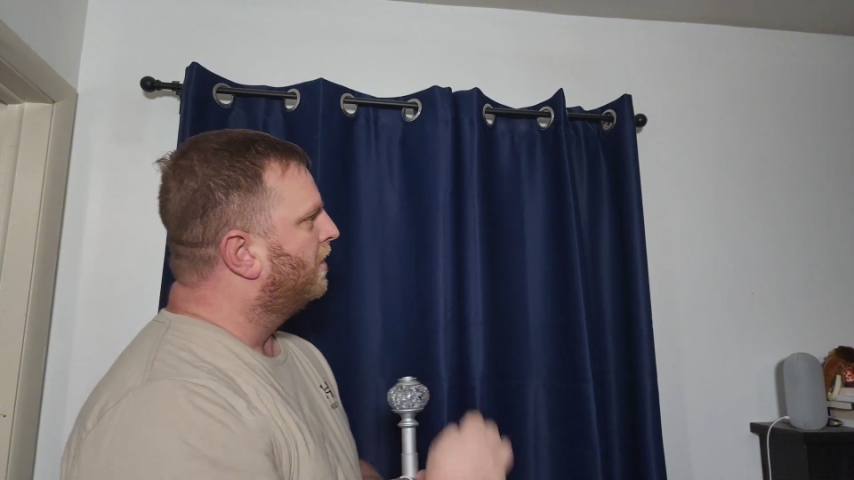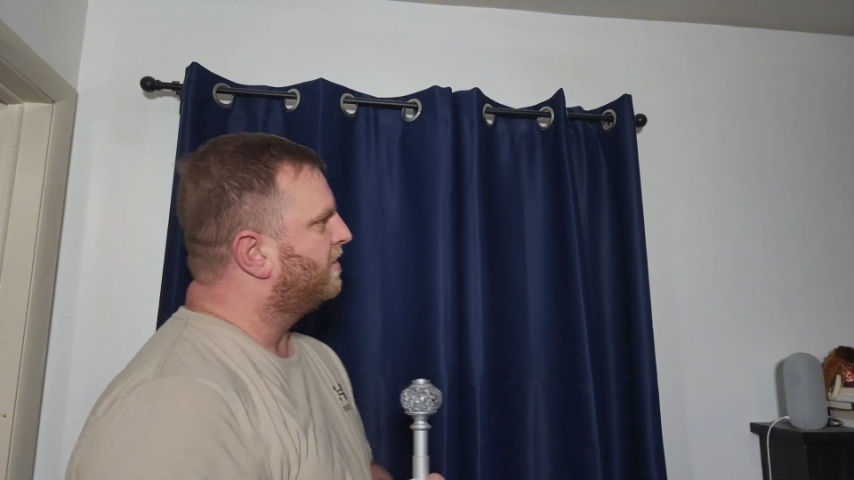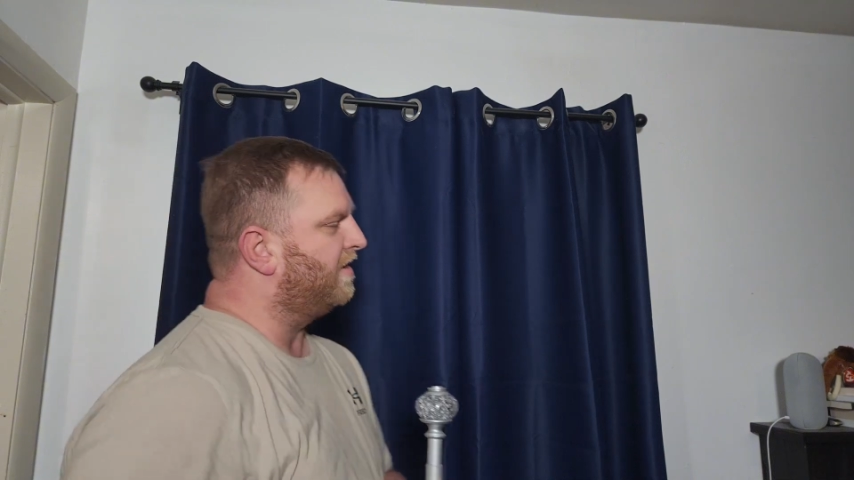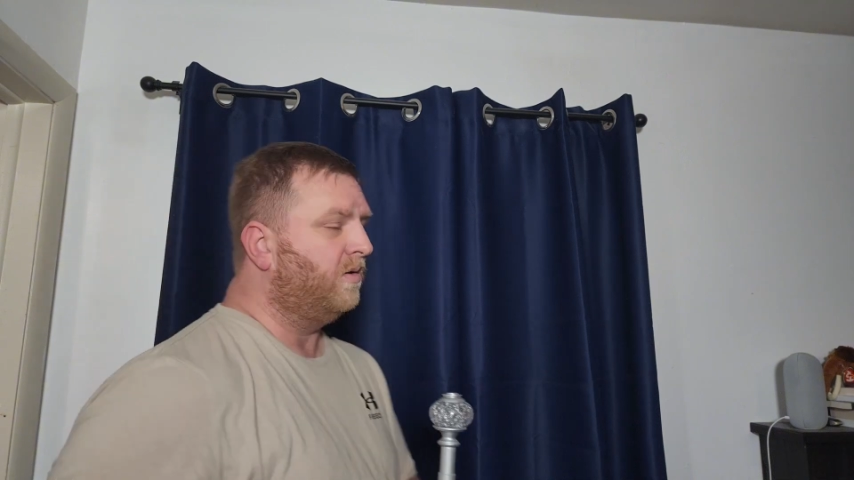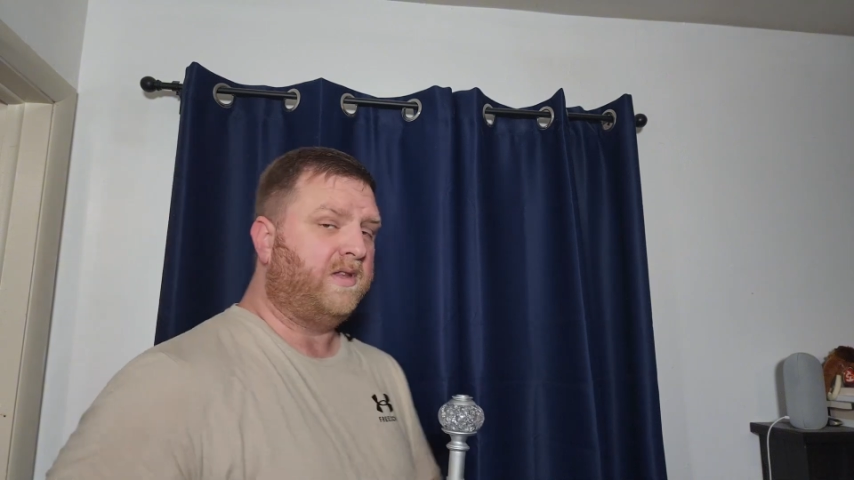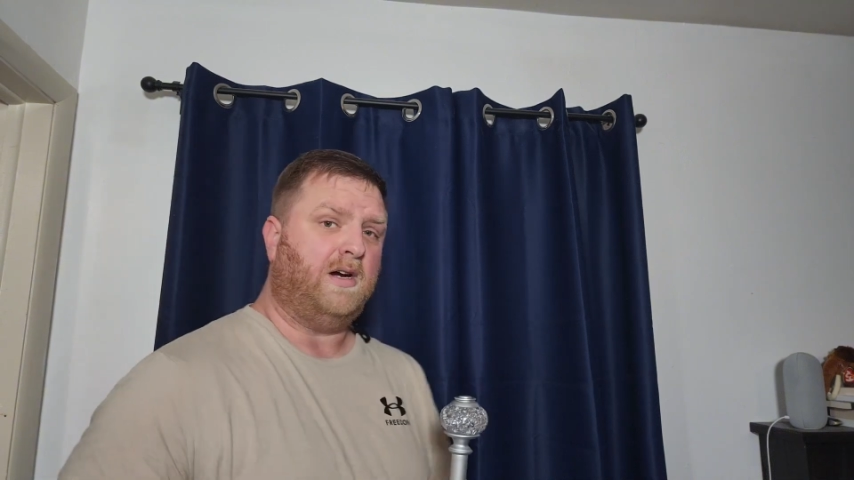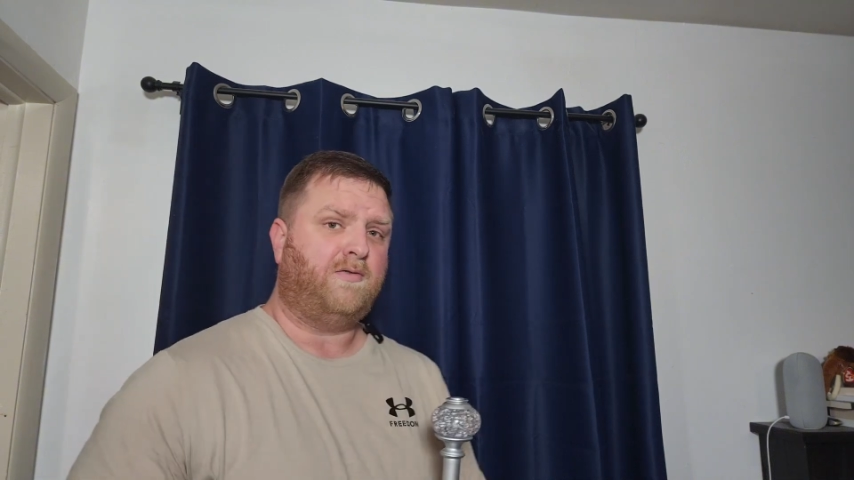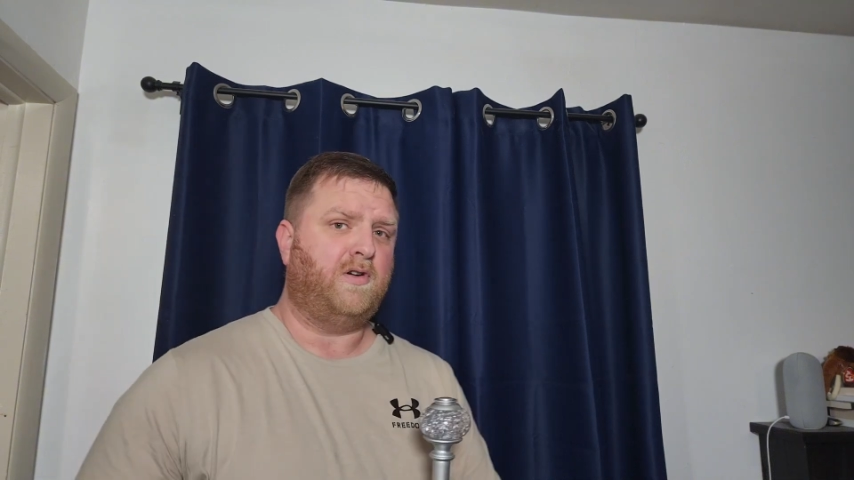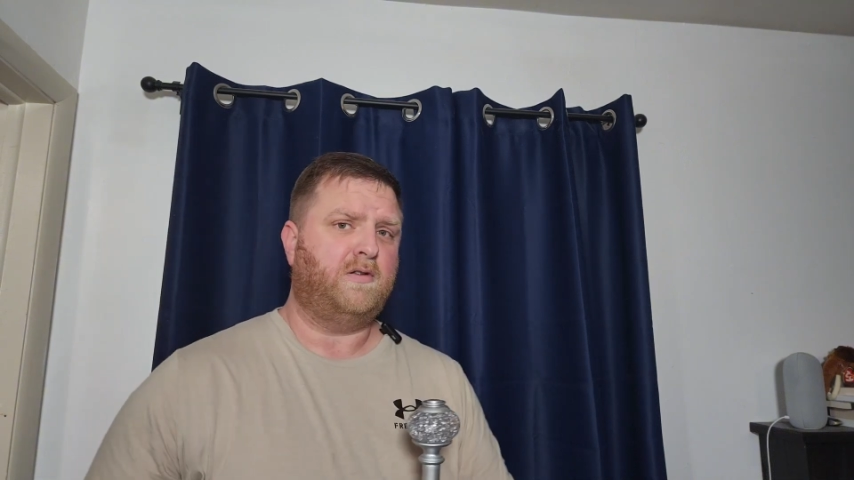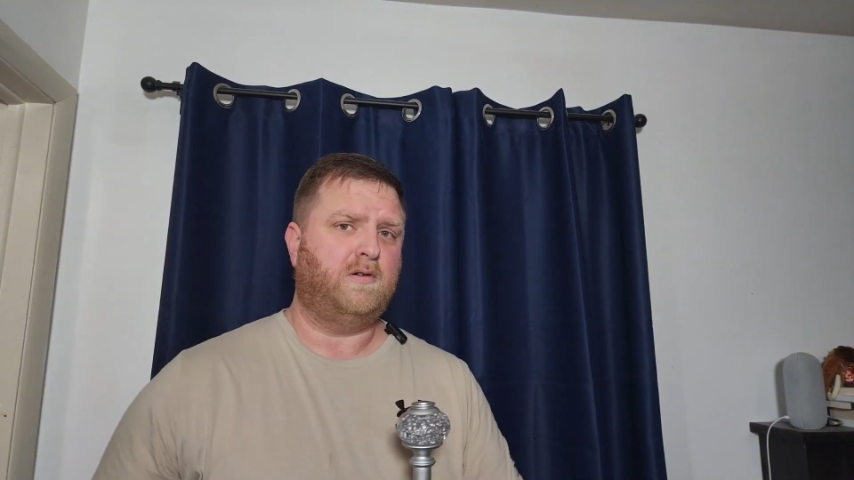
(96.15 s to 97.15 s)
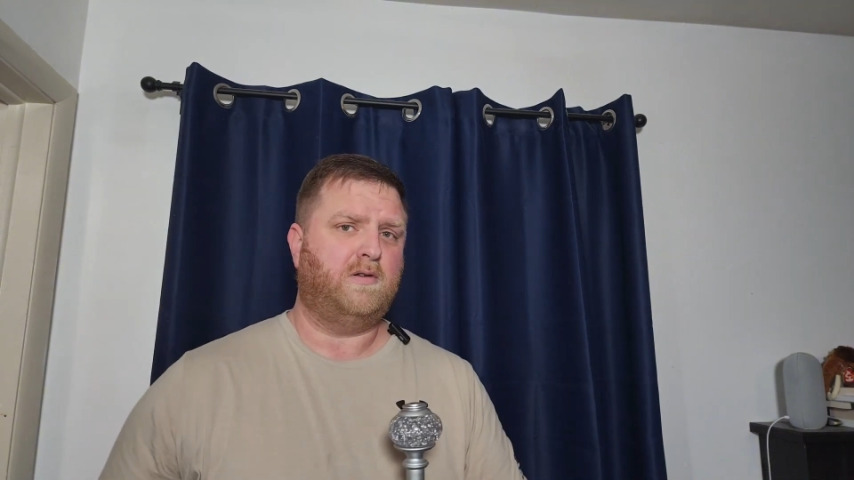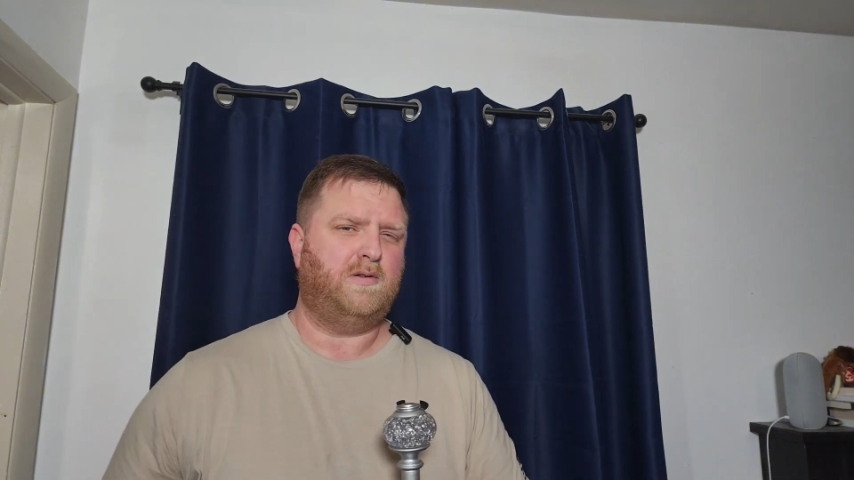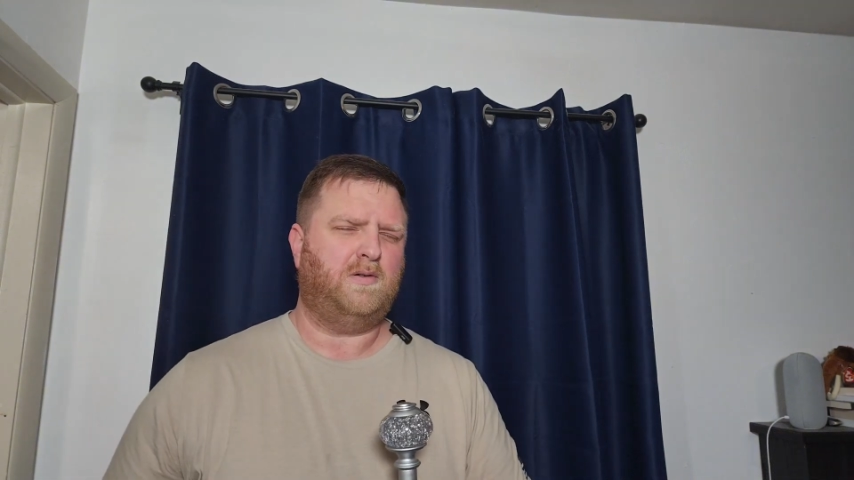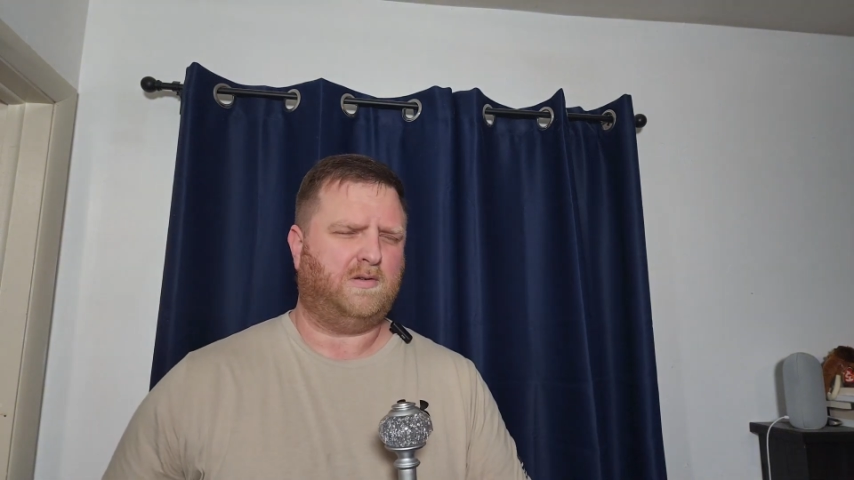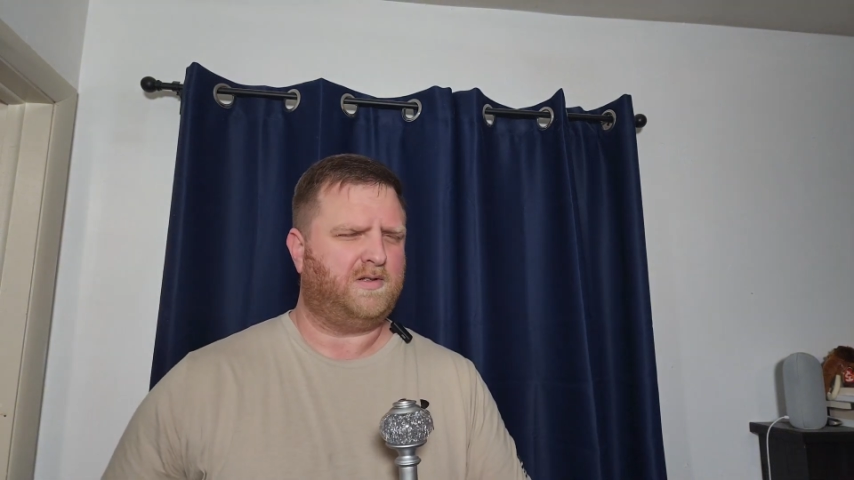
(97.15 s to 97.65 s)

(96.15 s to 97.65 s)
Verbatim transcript: So without further ado,